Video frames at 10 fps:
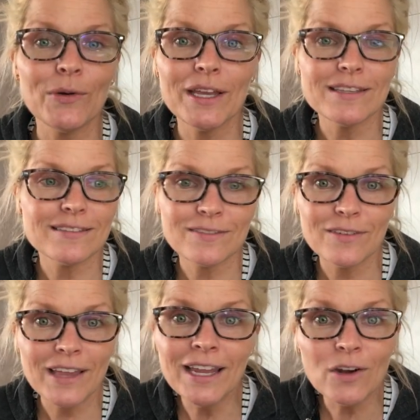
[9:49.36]
is
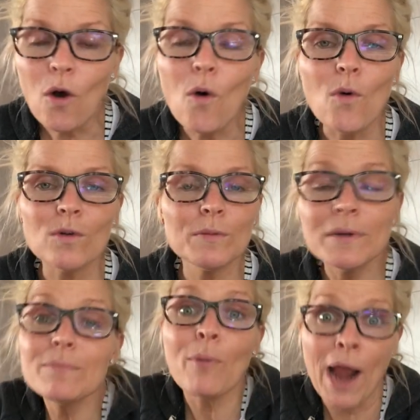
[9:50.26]
in gold,
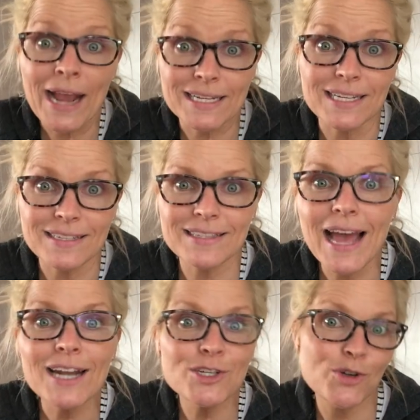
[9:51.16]
but practice.
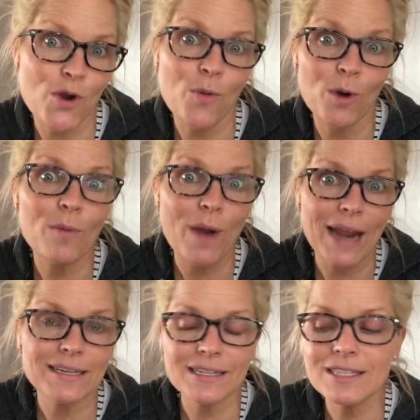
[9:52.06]
That is your homework
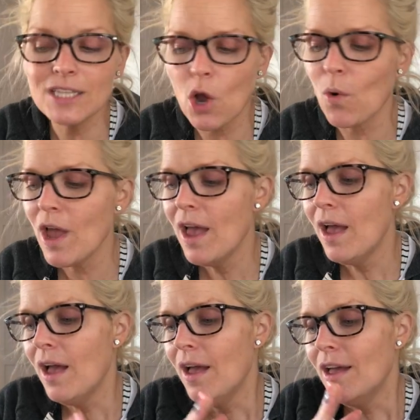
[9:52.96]
practice. So
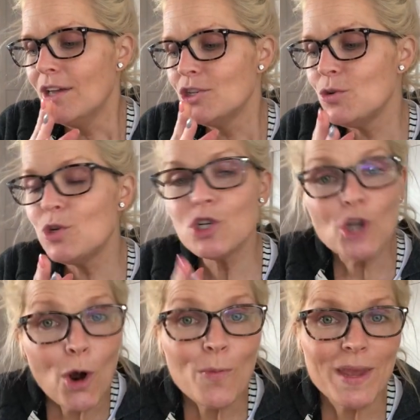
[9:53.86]
to
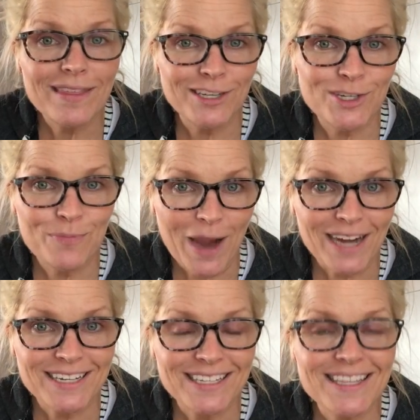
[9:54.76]
show me that you
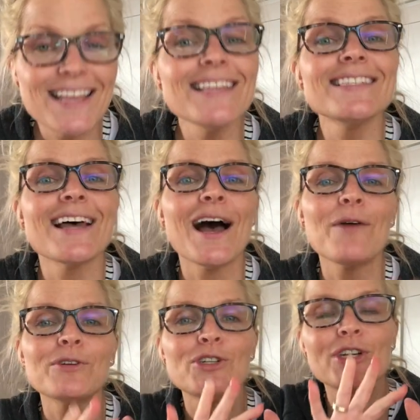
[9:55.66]
practice this, I
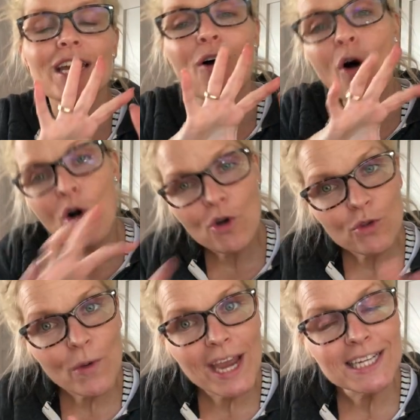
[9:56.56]
want you to get all the
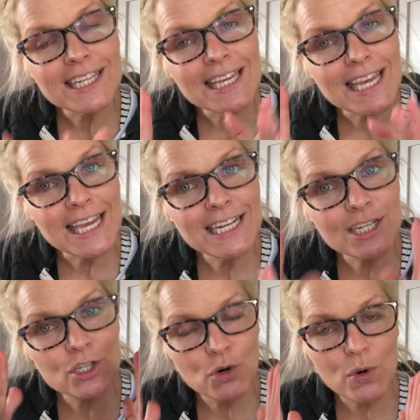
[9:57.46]
way to the end
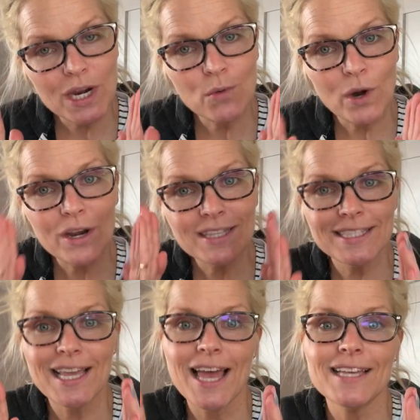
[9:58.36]
screen where it
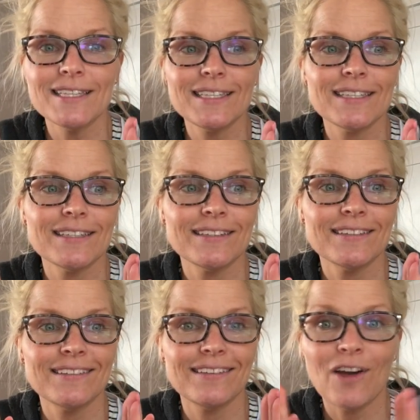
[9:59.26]
says,
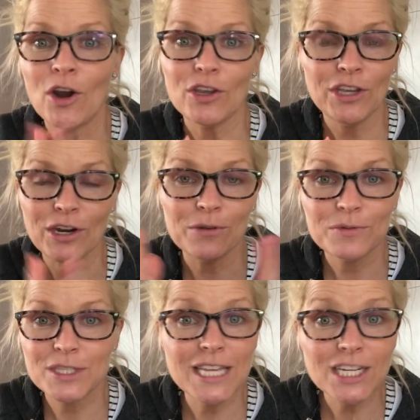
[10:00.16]
or
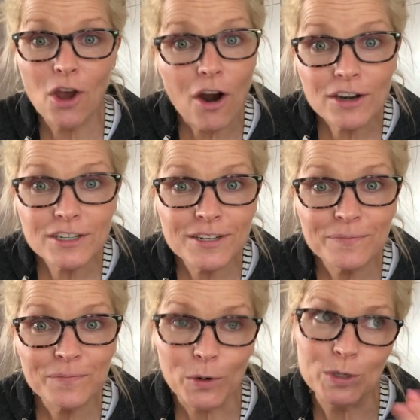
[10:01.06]
send cart
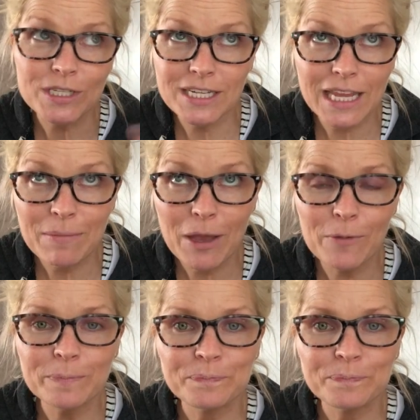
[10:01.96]
or send email,